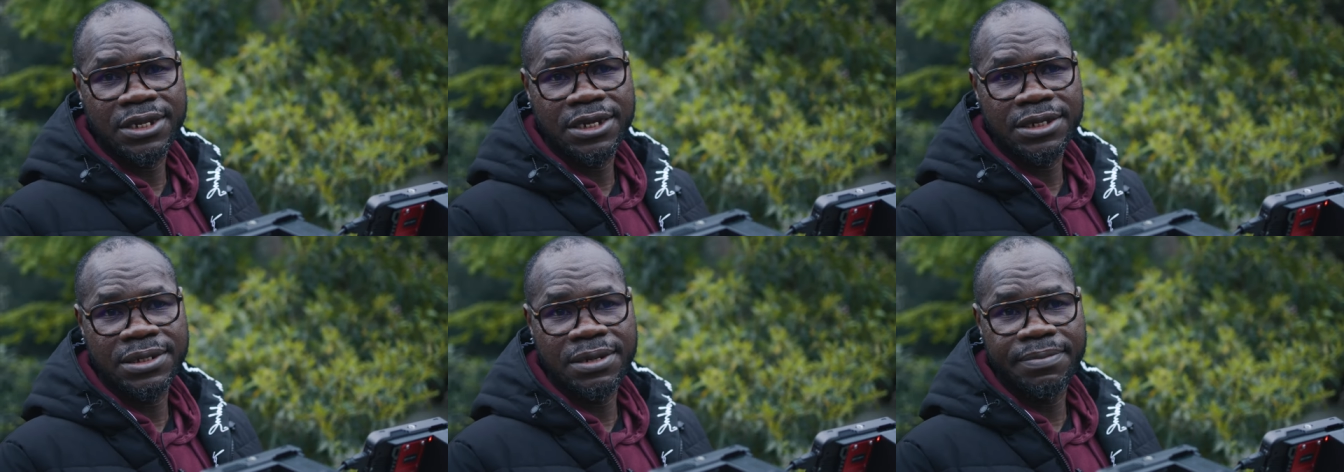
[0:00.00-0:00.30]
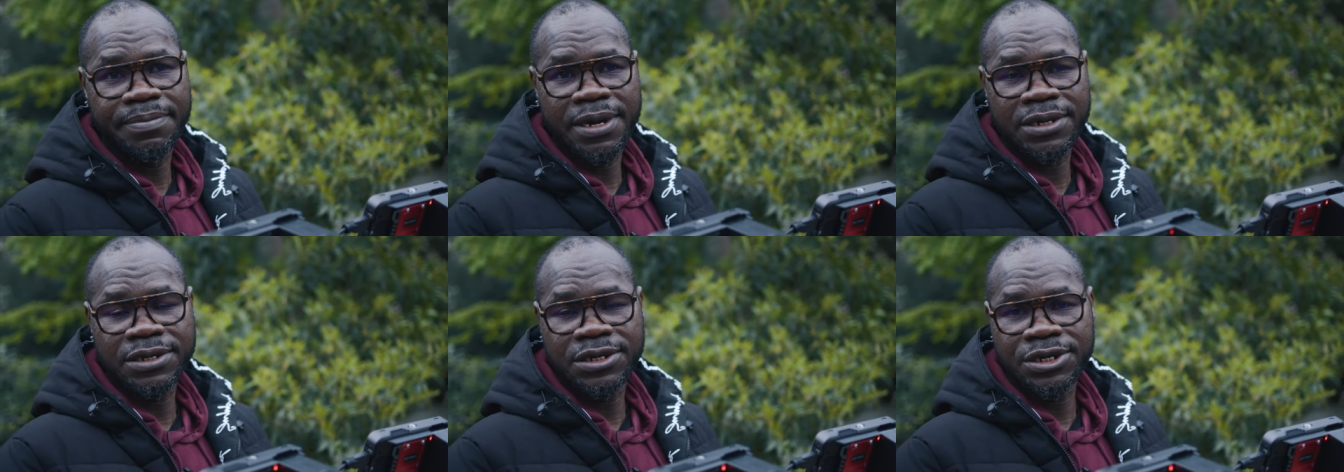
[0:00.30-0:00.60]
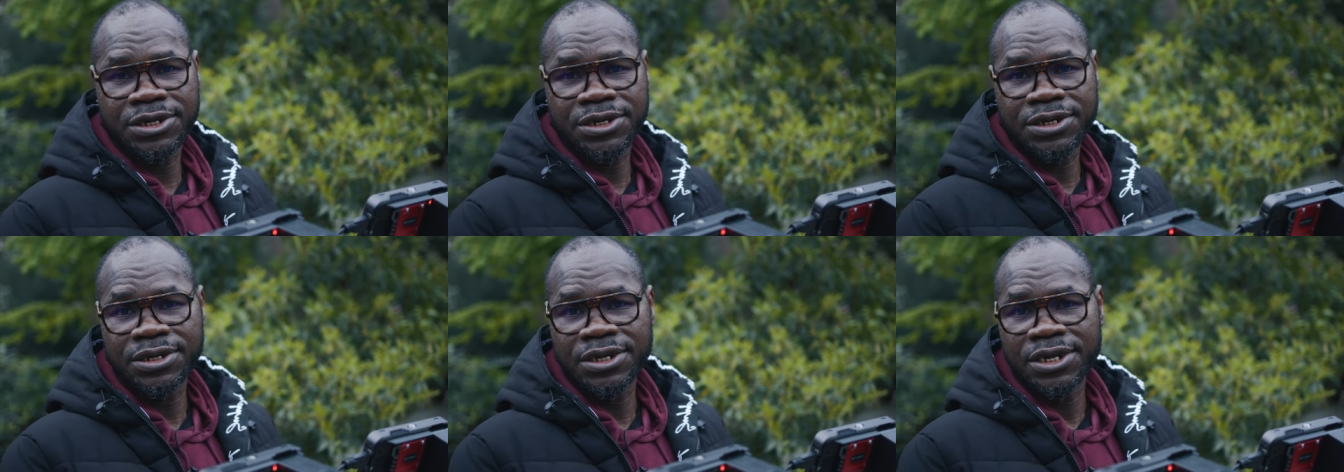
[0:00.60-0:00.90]
test the
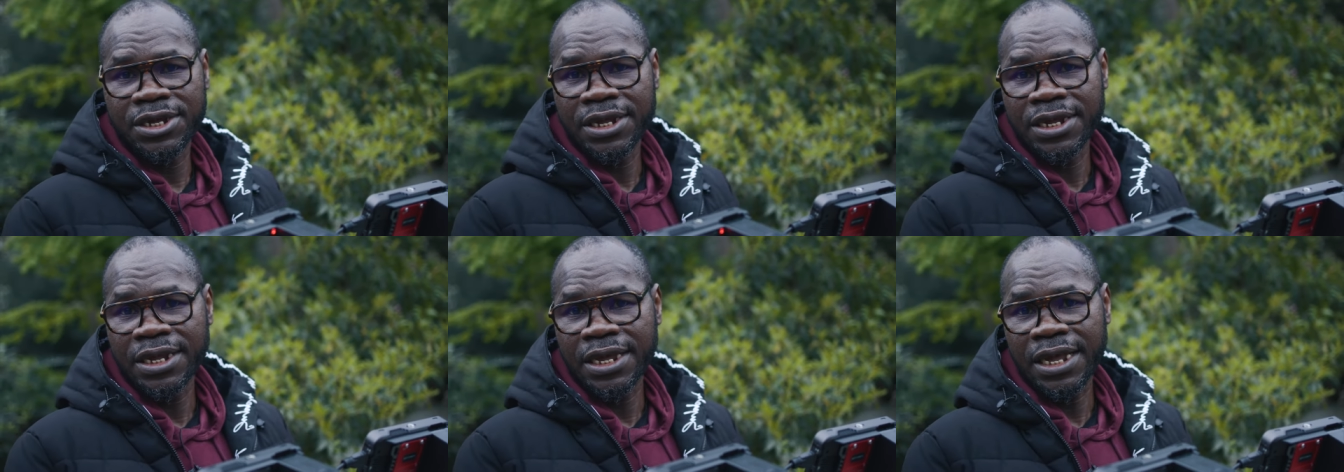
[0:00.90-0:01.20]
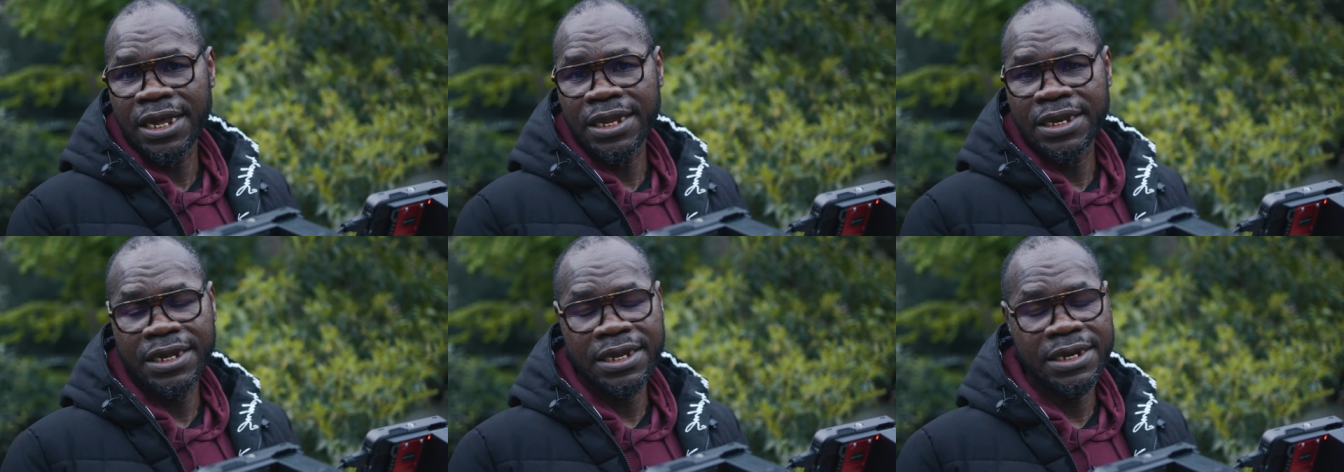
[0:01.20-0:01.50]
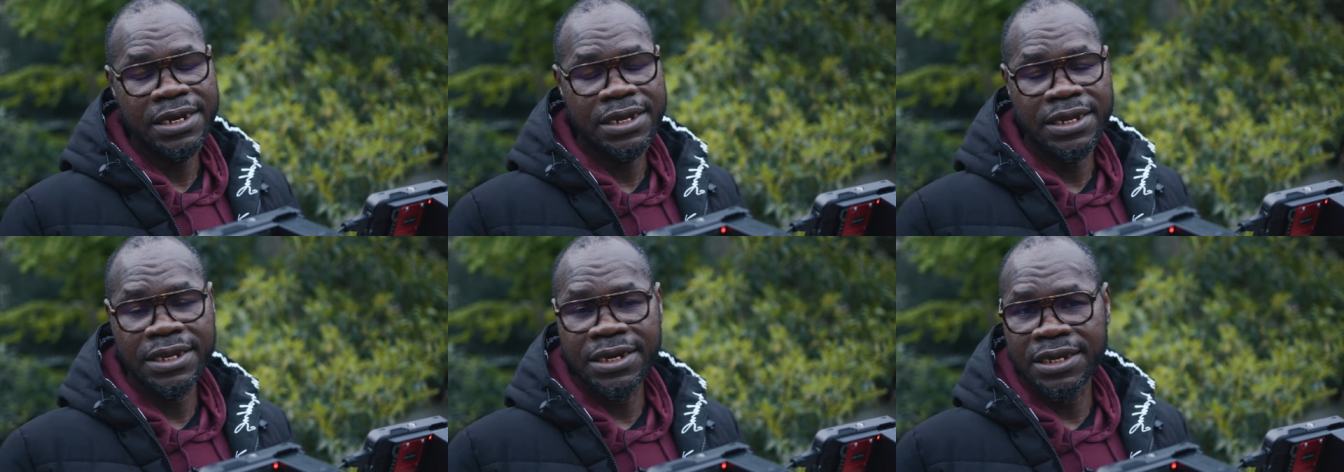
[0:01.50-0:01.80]
battery in,
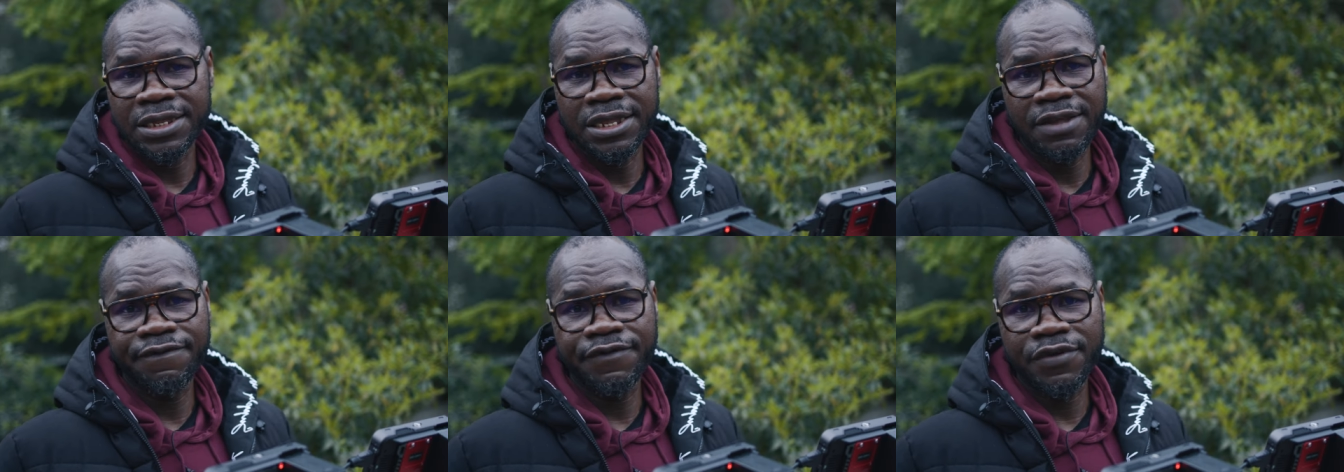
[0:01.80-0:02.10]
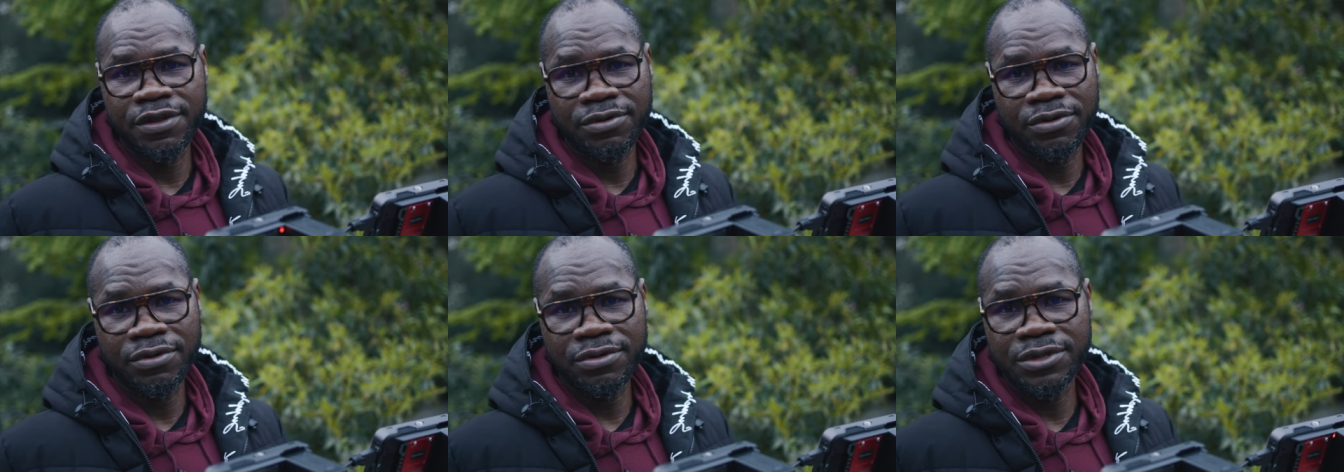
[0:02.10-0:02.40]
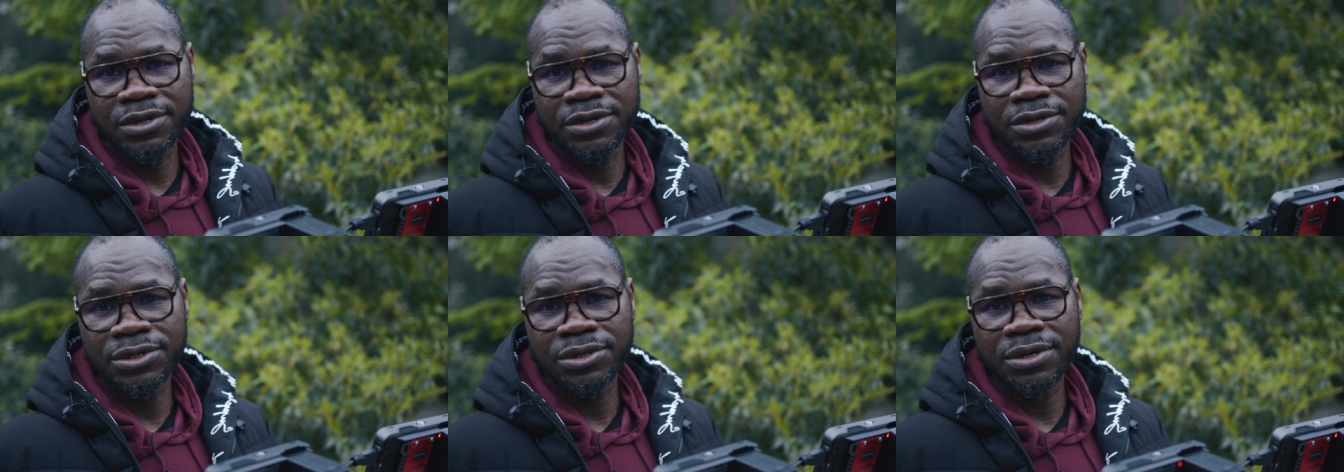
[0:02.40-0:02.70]
in a, in, a, different
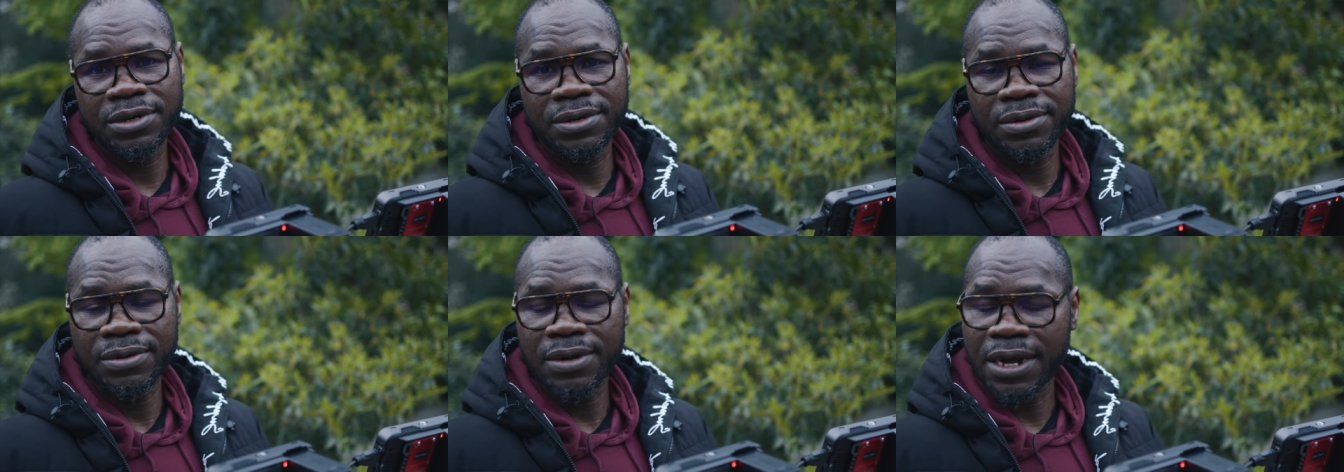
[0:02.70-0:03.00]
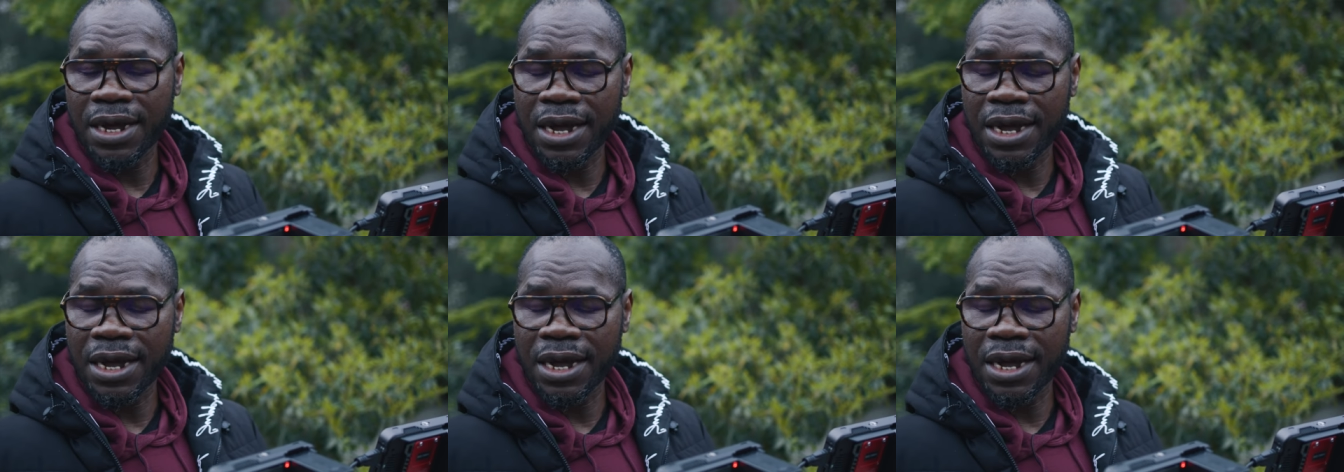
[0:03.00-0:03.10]
condition,